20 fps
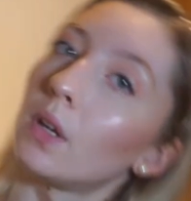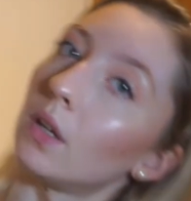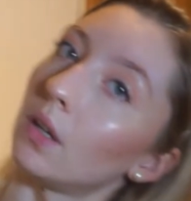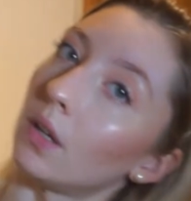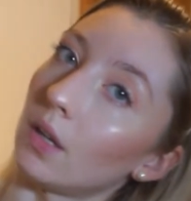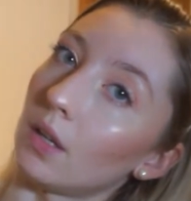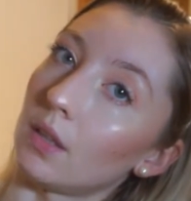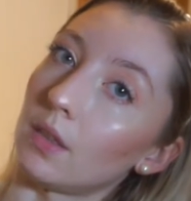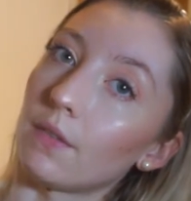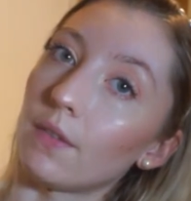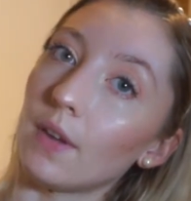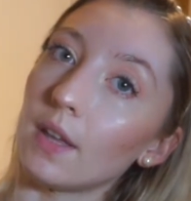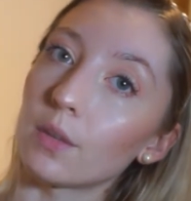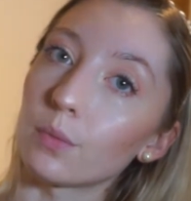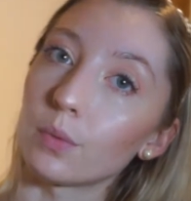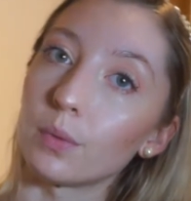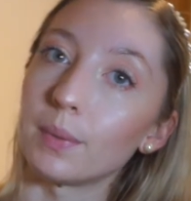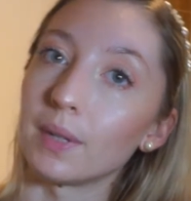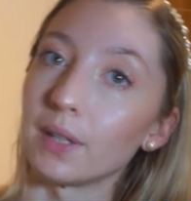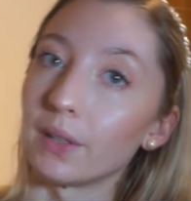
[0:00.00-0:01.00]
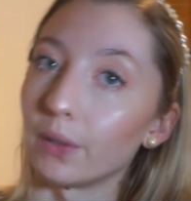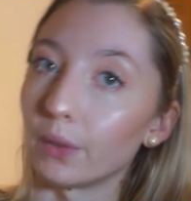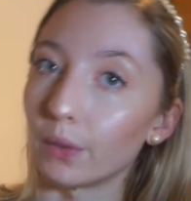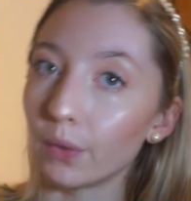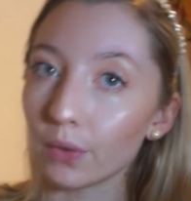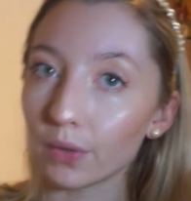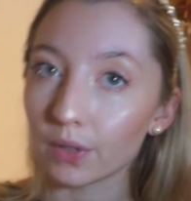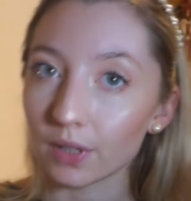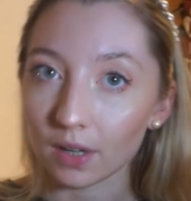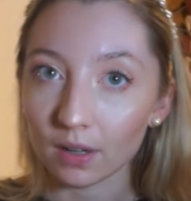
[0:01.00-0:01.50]
and the fact that we've been in
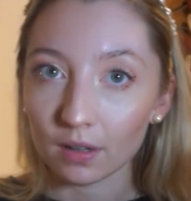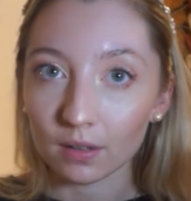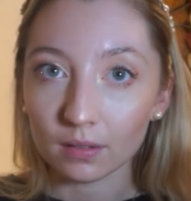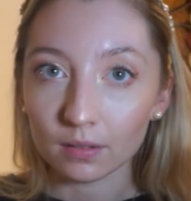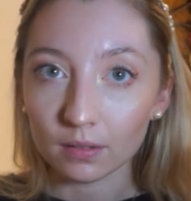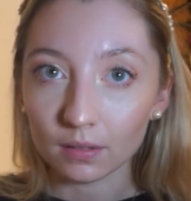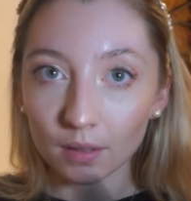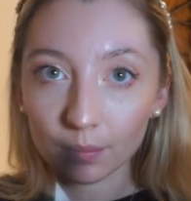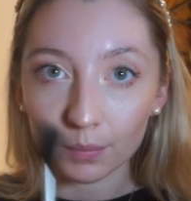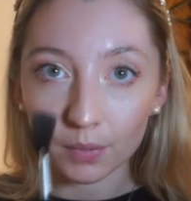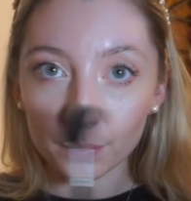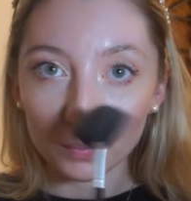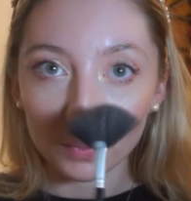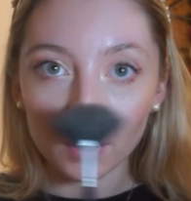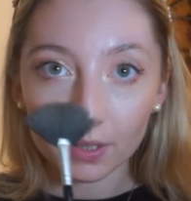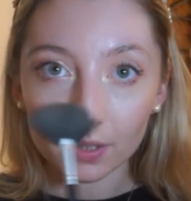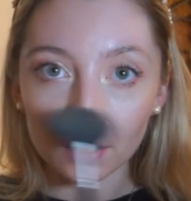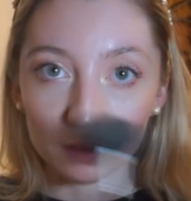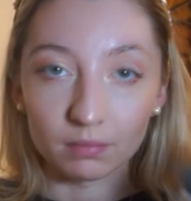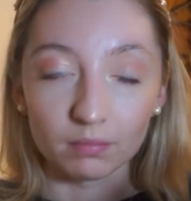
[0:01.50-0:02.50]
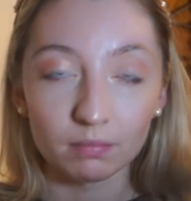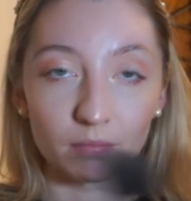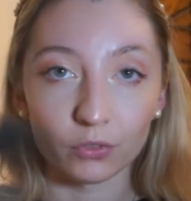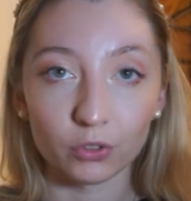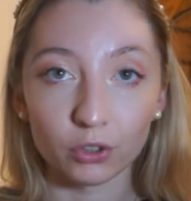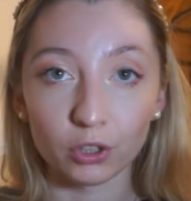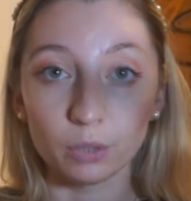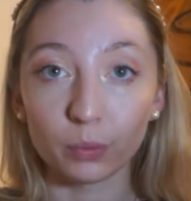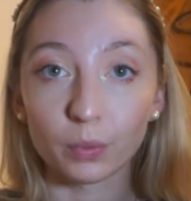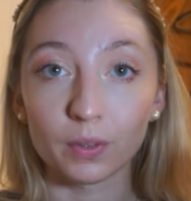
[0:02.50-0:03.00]
lockdown, I'm surprised I
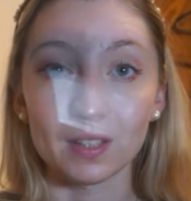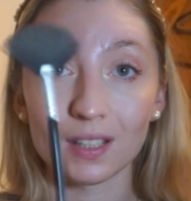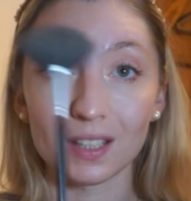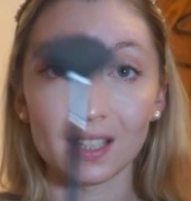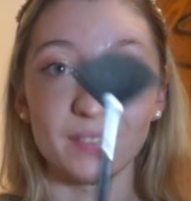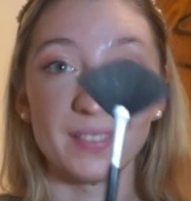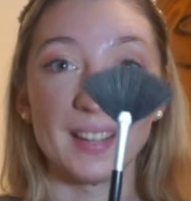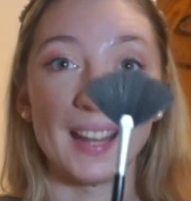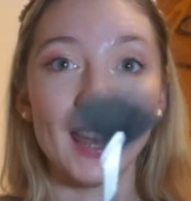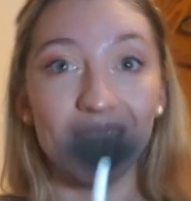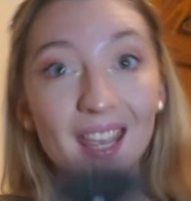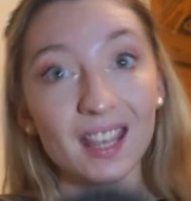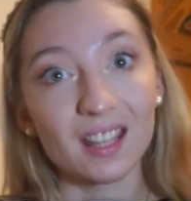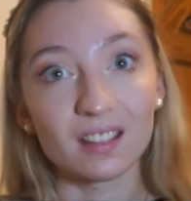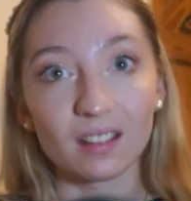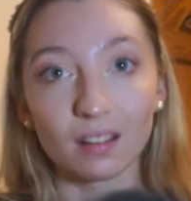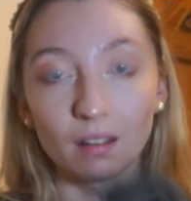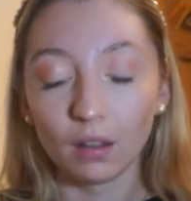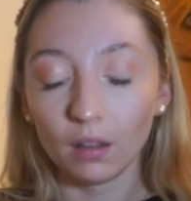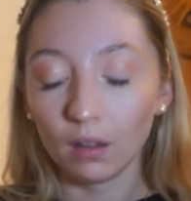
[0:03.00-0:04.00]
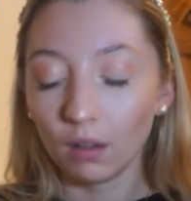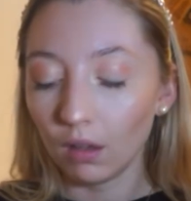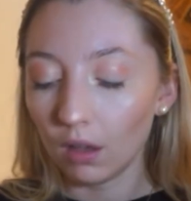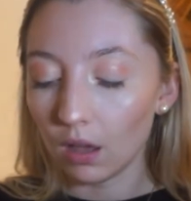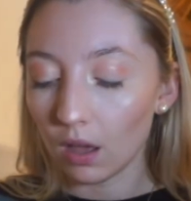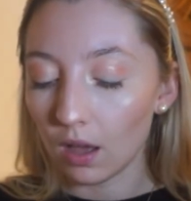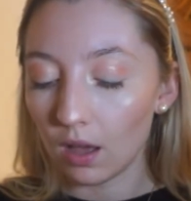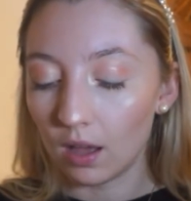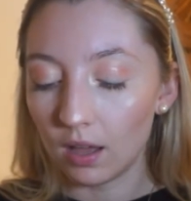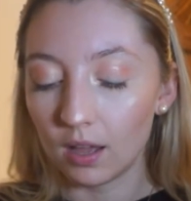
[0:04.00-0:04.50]
knew what this even is.
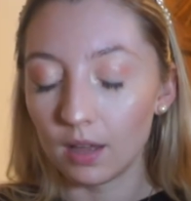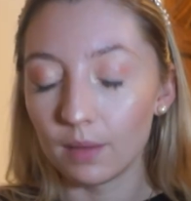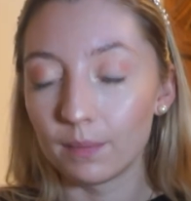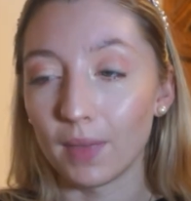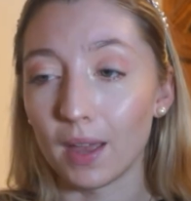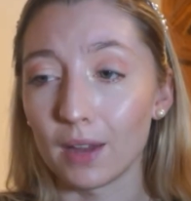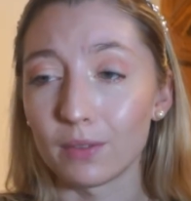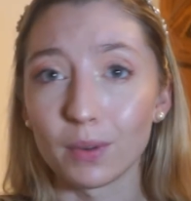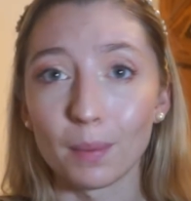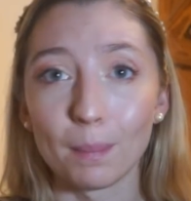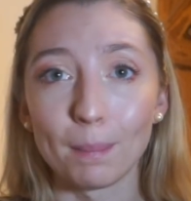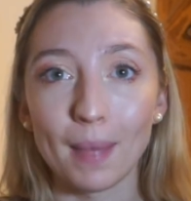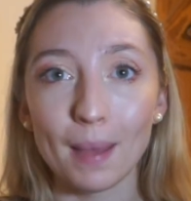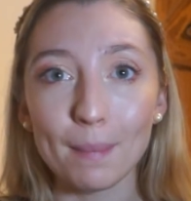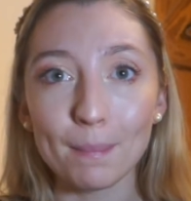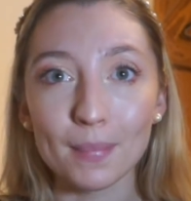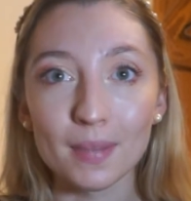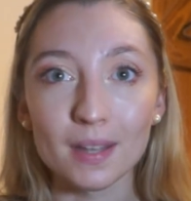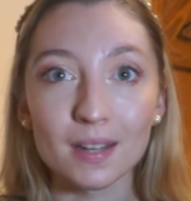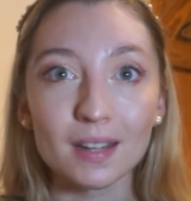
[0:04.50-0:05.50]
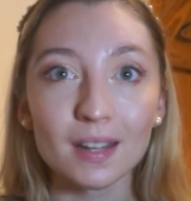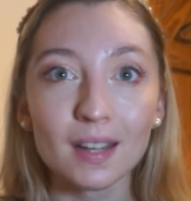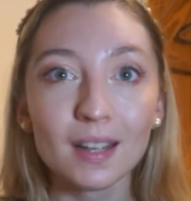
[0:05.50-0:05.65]
I remembered.